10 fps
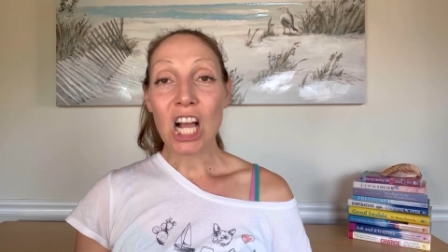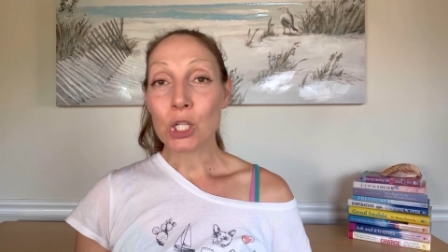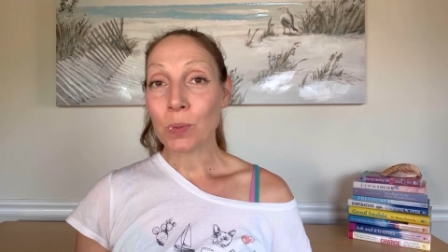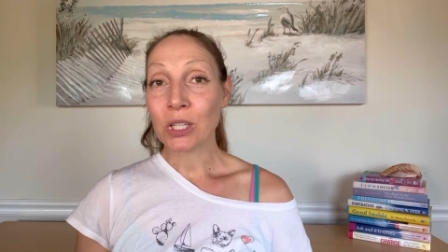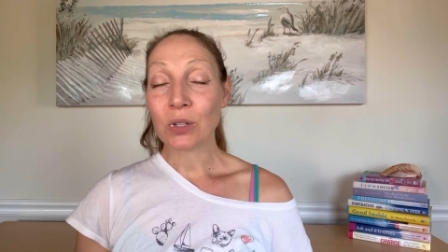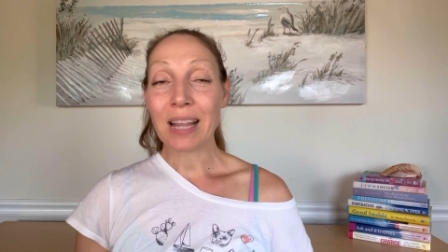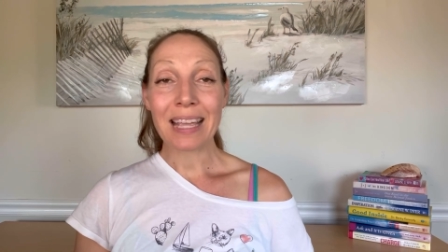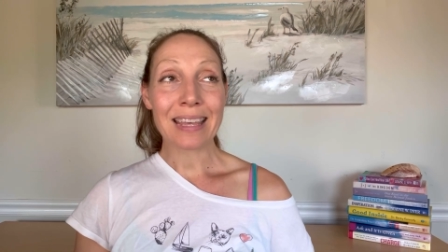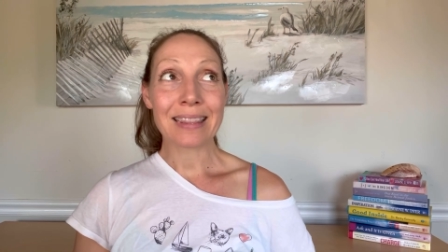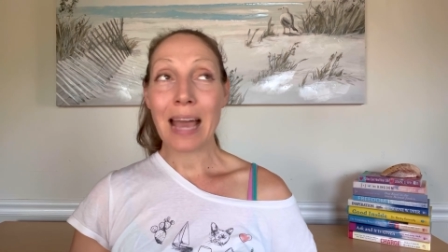when you're
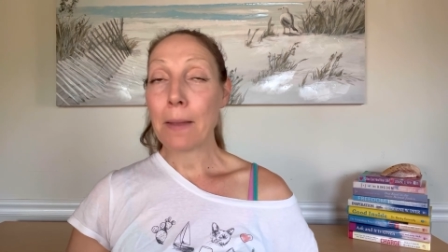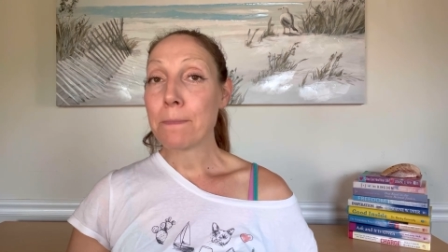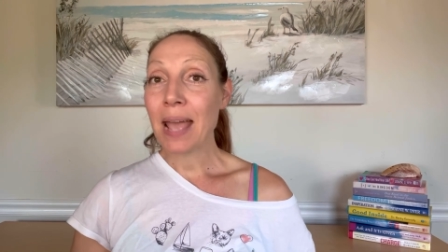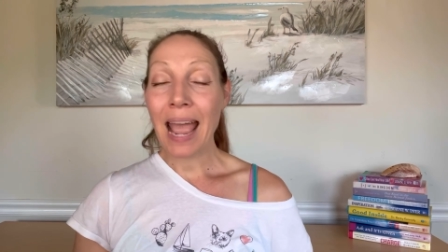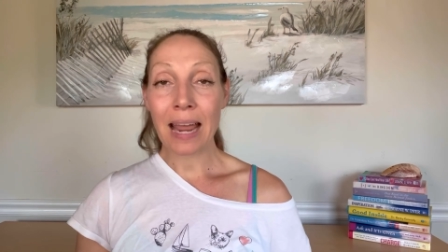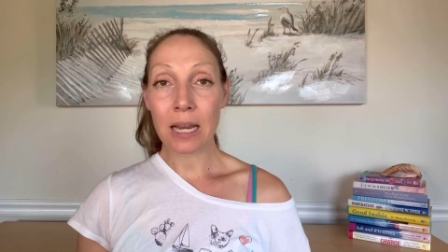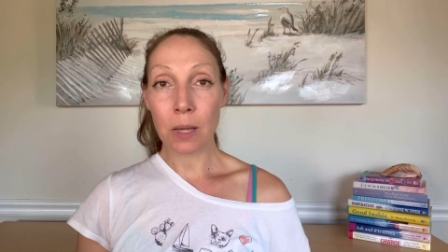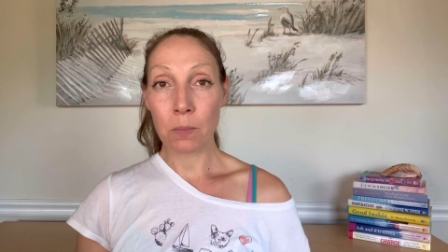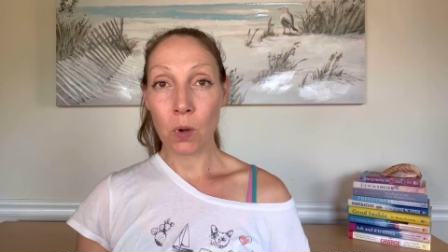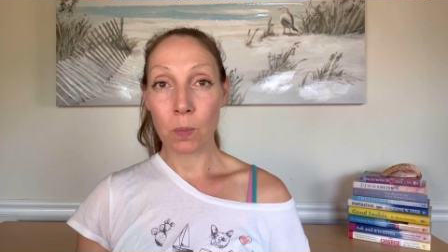like in that
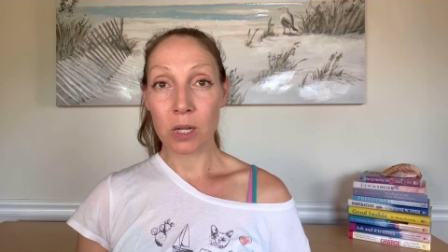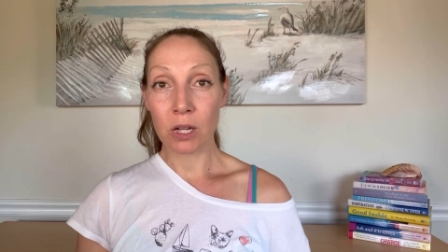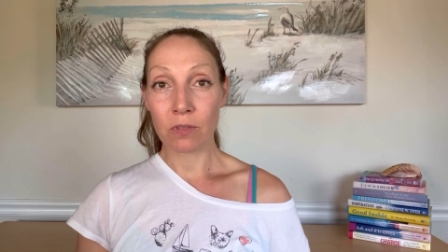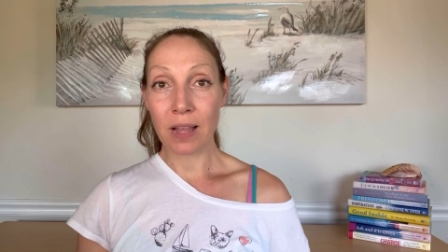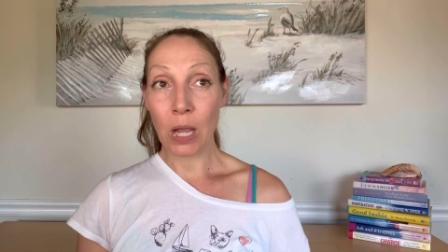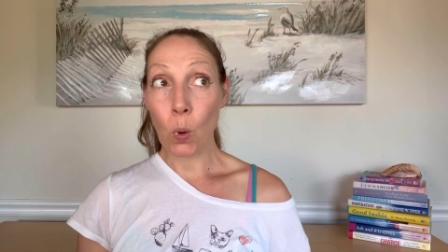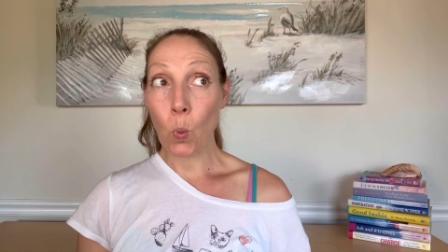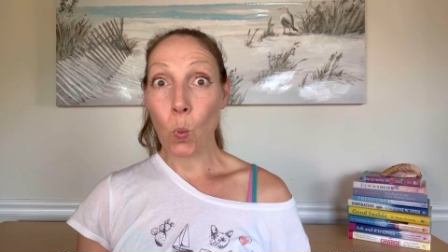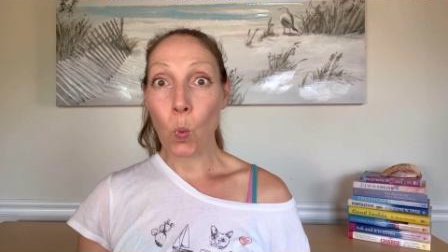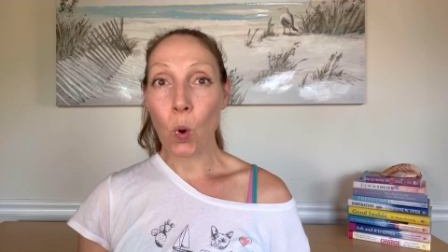panic moment of like,
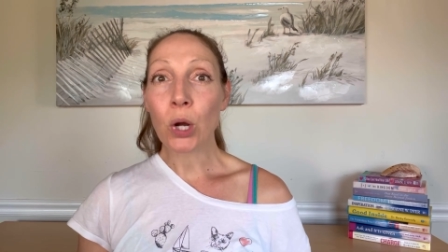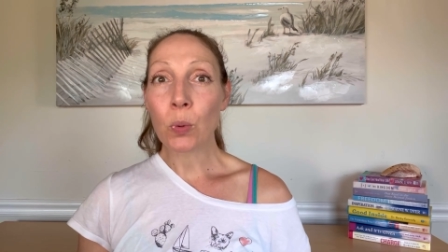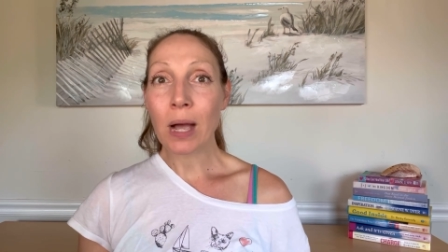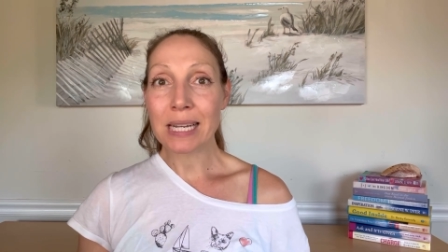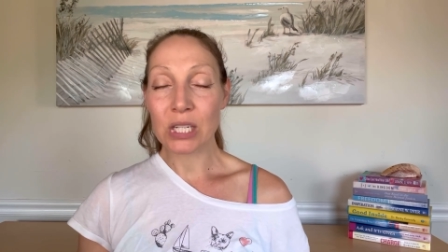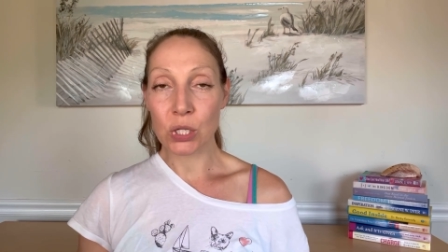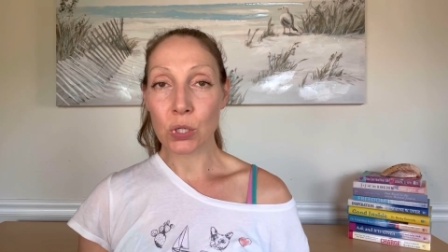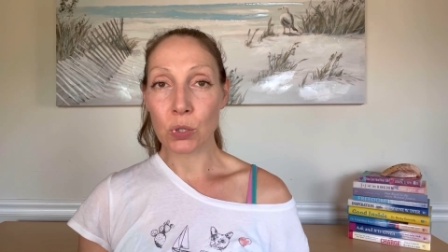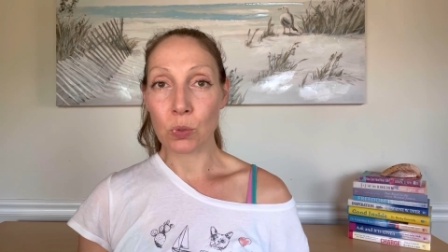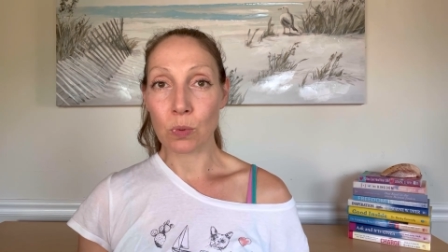What do I
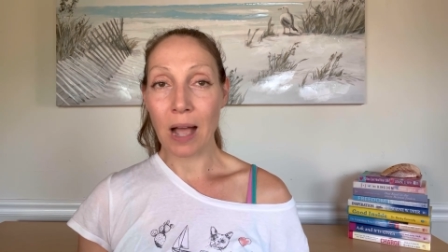do?